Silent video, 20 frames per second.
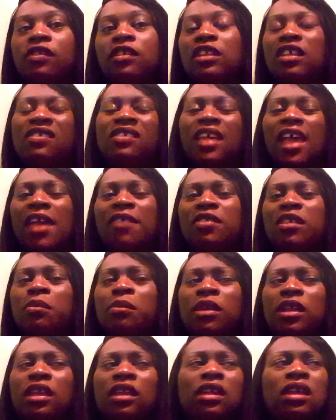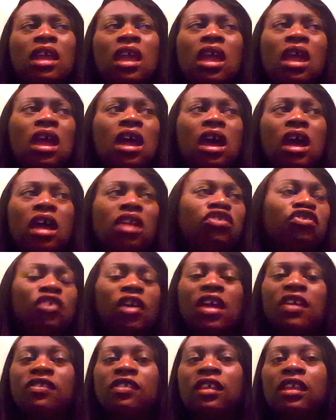It doesn't have to be a
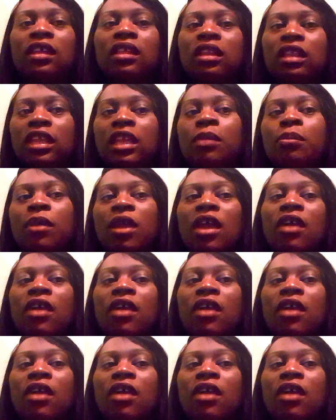drastic leap